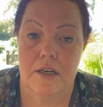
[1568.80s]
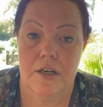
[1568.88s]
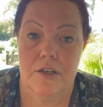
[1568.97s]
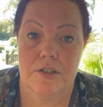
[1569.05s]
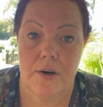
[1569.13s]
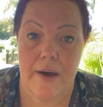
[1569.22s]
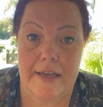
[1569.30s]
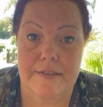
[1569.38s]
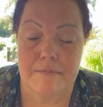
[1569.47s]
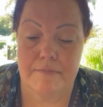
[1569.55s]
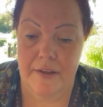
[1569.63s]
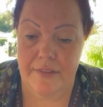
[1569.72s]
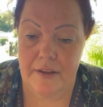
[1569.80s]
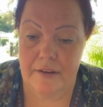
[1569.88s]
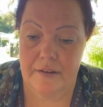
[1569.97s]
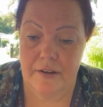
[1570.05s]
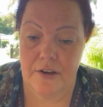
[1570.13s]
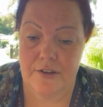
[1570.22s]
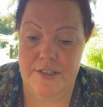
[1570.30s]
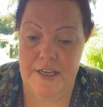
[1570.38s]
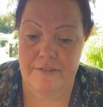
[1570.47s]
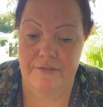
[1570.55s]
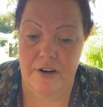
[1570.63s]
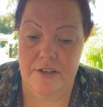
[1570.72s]
So as a mother, her
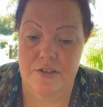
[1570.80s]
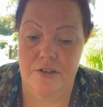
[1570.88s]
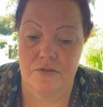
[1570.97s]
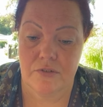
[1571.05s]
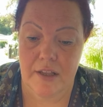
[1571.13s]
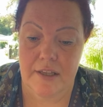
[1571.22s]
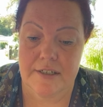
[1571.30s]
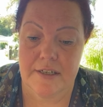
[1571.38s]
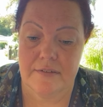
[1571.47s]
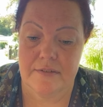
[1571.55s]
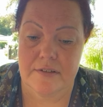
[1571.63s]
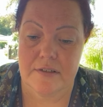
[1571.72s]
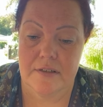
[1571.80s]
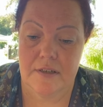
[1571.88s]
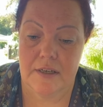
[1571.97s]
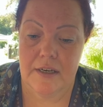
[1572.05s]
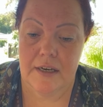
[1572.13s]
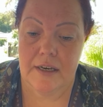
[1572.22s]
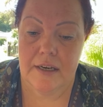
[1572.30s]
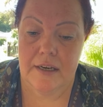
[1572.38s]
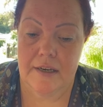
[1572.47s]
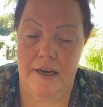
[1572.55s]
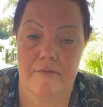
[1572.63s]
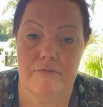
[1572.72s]
dear friends and relatives
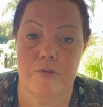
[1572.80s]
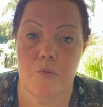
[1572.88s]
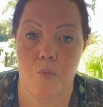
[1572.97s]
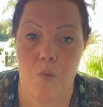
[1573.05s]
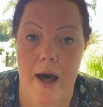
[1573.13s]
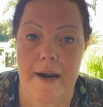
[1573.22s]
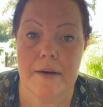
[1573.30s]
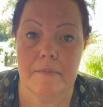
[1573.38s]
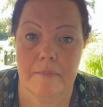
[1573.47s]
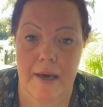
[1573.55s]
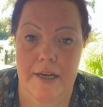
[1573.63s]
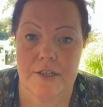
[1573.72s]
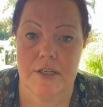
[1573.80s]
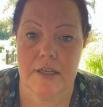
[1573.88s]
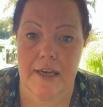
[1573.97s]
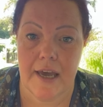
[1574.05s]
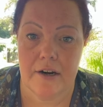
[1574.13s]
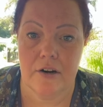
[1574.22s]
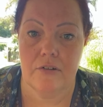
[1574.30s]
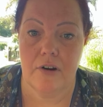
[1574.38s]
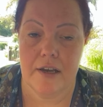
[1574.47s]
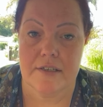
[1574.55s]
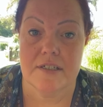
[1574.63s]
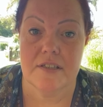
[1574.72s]
come from one major
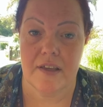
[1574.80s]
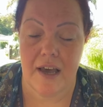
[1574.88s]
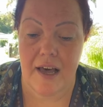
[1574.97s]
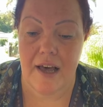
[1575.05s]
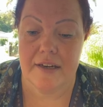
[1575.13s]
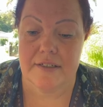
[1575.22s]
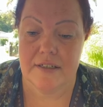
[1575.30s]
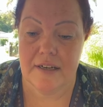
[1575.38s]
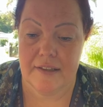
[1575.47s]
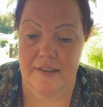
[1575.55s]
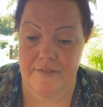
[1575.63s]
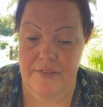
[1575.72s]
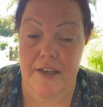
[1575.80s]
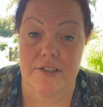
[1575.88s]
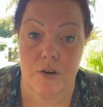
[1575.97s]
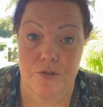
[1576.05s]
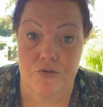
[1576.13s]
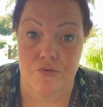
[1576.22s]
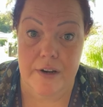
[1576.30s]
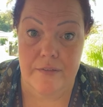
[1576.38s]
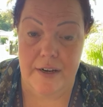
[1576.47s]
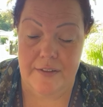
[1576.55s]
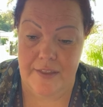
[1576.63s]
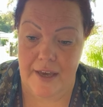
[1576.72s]
categorized to the heart. I love that. So I'll just
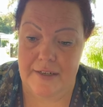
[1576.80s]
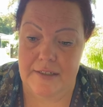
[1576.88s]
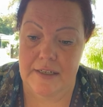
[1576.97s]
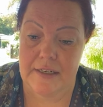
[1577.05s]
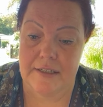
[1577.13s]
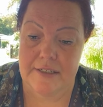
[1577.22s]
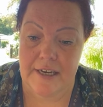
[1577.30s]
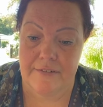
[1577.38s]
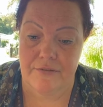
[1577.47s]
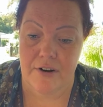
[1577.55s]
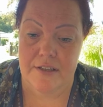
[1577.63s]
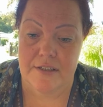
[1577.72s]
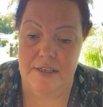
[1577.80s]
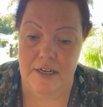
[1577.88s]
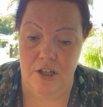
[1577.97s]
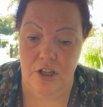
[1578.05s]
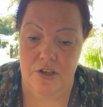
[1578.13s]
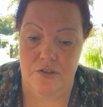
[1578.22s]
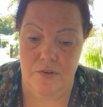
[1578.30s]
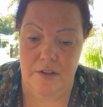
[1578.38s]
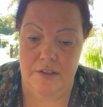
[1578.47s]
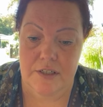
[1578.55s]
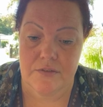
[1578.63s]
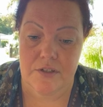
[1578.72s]
reread that. Dear friends and close
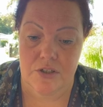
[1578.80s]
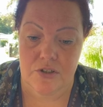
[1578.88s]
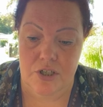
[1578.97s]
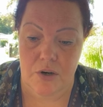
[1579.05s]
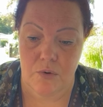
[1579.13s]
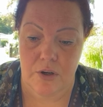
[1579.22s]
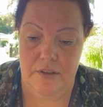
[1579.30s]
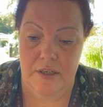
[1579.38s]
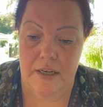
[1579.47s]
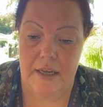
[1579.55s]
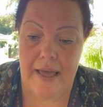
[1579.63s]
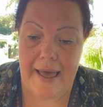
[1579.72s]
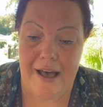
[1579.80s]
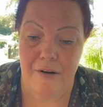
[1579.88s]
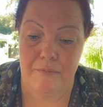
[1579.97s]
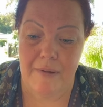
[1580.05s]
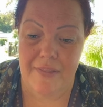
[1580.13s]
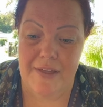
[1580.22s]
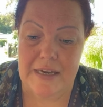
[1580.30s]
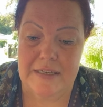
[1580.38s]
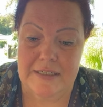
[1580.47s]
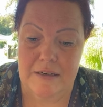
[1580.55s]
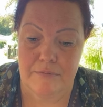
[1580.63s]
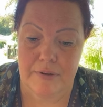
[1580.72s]
relatives and so on. Our mother is
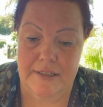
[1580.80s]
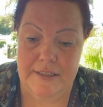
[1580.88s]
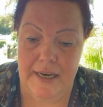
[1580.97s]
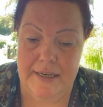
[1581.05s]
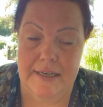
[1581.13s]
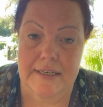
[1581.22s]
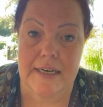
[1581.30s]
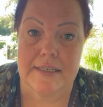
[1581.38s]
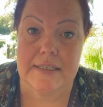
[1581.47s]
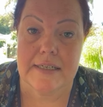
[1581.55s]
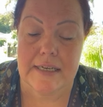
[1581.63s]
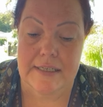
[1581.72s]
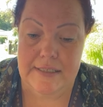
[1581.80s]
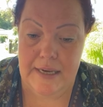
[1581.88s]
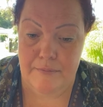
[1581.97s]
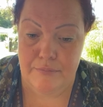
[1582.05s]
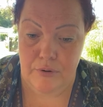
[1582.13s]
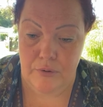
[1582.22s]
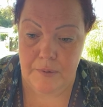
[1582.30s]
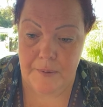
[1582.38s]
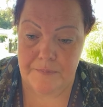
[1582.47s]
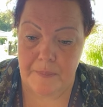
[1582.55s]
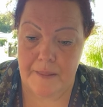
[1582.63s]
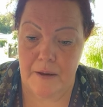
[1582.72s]
simply taken as an example.
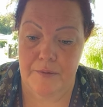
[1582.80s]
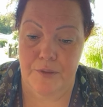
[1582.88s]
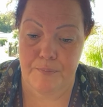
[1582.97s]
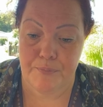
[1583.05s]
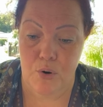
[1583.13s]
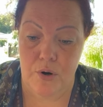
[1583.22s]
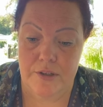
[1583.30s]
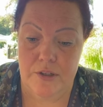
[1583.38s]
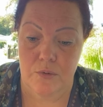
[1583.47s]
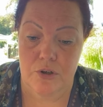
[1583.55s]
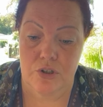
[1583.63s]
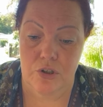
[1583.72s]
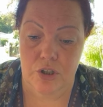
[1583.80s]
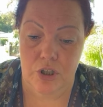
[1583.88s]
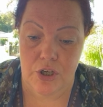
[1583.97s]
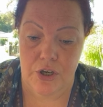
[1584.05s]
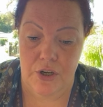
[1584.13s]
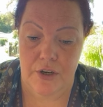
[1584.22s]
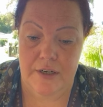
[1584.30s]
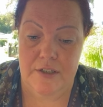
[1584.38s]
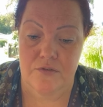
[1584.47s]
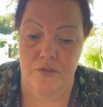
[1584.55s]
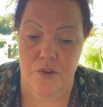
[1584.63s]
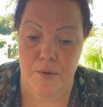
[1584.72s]
But the point that we should learn is
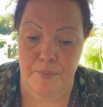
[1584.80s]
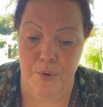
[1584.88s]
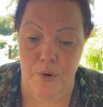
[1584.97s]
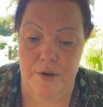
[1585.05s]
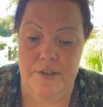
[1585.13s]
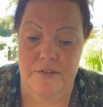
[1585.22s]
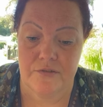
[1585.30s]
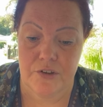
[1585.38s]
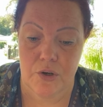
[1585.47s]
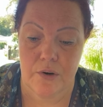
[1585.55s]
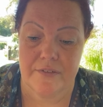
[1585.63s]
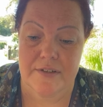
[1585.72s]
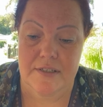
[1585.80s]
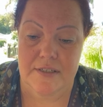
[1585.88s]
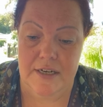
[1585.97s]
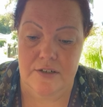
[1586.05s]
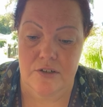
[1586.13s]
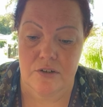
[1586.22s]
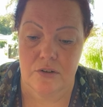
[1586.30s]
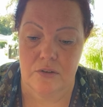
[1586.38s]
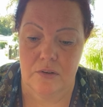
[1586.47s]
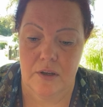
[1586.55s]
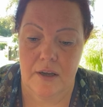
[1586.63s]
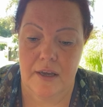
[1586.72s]
from the point of view of a sentinel
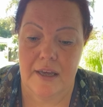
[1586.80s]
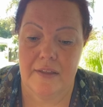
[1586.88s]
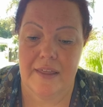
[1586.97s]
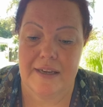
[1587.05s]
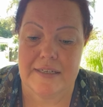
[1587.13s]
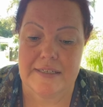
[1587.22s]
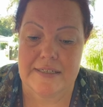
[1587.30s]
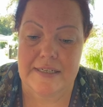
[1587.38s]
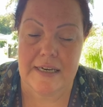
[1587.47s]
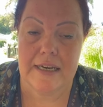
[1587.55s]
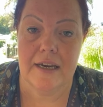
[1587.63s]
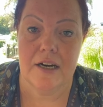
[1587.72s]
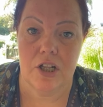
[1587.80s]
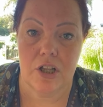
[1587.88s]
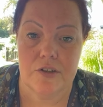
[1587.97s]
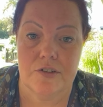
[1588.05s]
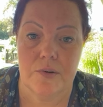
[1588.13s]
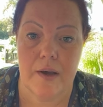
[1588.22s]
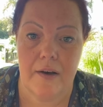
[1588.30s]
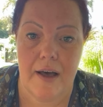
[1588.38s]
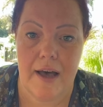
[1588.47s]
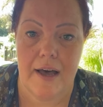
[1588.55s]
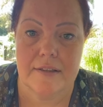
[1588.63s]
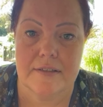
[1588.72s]
that is dear and close to our
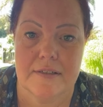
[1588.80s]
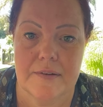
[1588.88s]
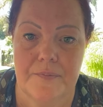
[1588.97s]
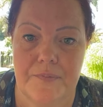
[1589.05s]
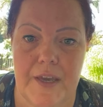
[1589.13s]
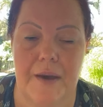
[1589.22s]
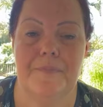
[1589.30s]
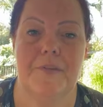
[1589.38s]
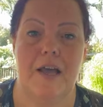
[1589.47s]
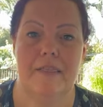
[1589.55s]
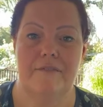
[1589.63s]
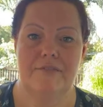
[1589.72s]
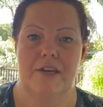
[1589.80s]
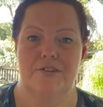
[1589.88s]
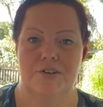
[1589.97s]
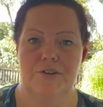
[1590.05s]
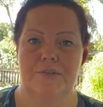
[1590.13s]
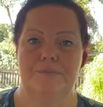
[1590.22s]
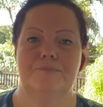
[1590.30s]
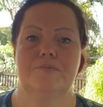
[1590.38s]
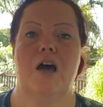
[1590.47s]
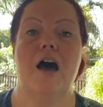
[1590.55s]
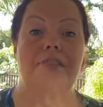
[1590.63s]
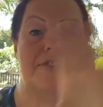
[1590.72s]
hearts. Yep, I love that too.
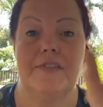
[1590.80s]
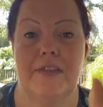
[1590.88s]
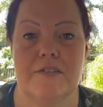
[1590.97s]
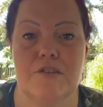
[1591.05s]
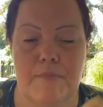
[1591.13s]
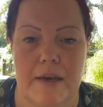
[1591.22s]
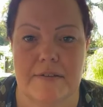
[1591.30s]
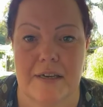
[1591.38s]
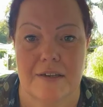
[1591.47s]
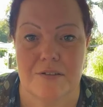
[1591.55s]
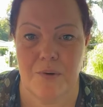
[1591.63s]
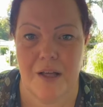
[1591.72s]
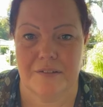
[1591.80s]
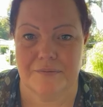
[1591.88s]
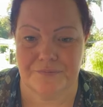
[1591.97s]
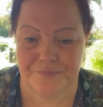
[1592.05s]
I think that's amazing as well.